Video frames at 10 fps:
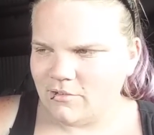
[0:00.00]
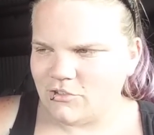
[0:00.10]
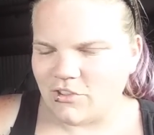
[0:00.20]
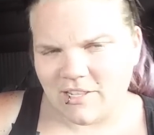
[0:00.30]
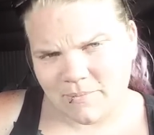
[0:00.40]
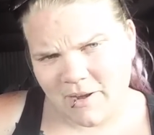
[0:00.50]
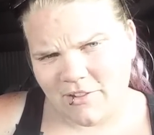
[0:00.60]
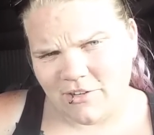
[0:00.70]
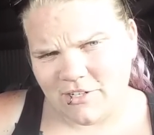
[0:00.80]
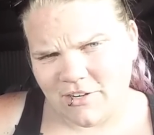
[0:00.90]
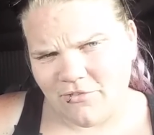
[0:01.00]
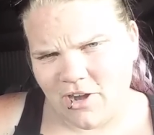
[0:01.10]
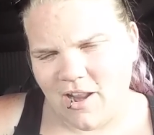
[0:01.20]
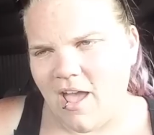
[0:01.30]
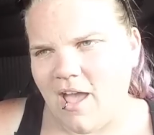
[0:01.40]
So that's been a little
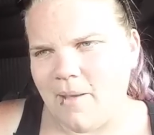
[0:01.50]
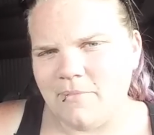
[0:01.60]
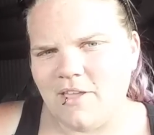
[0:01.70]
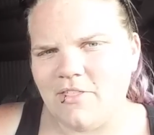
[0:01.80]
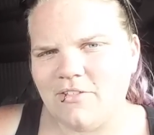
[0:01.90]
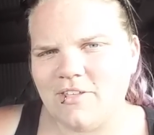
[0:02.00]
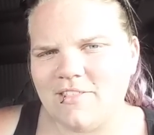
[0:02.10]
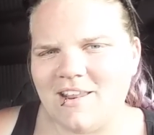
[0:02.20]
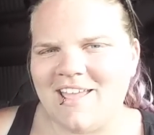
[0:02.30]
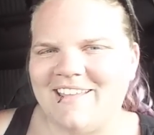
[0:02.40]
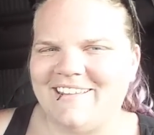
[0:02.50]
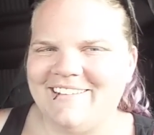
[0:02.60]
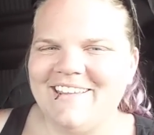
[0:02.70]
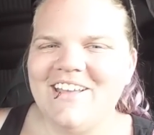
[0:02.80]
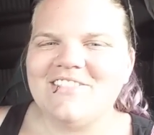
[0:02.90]
different. The other thing that
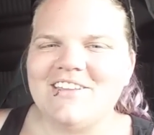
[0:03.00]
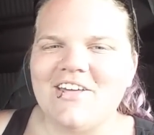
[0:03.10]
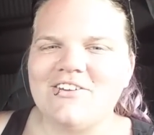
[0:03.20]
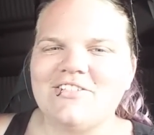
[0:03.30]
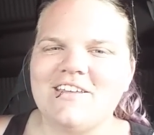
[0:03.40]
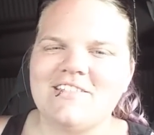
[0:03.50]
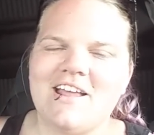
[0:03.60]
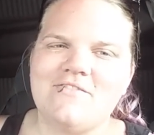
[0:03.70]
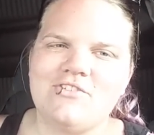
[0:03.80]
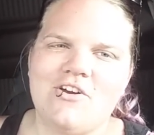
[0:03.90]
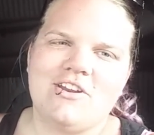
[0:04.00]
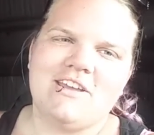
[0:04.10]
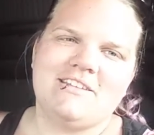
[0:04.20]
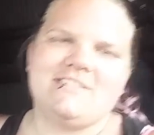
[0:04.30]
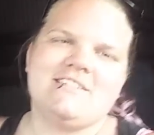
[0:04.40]
I've
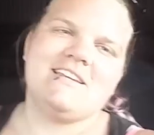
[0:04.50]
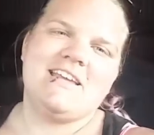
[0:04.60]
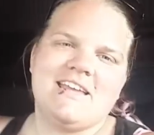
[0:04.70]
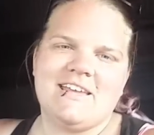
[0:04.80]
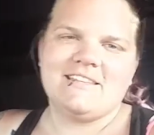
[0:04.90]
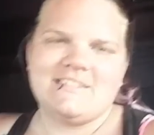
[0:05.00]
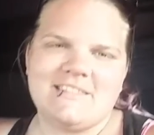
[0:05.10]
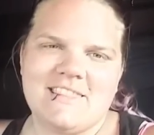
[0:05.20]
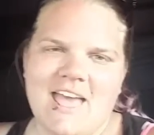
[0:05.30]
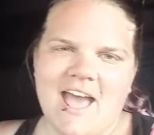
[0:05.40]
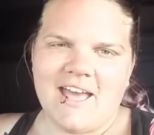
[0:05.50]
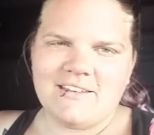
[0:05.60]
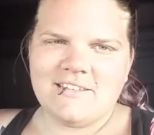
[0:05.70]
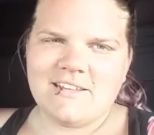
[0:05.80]
noticed is that